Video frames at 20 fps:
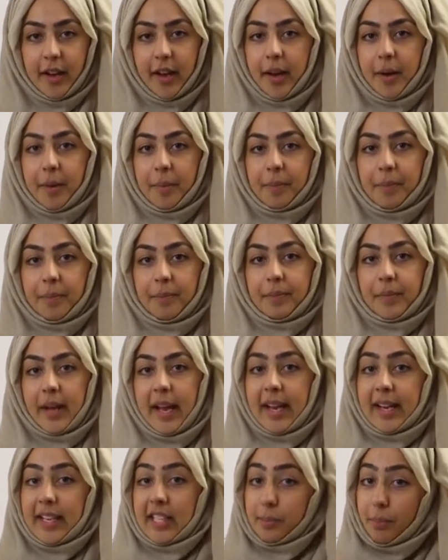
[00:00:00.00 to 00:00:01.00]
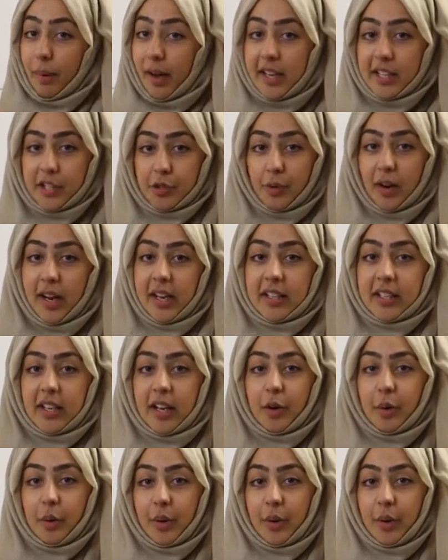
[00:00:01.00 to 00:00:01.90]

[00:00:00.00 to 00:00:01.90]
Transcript: a spice grinder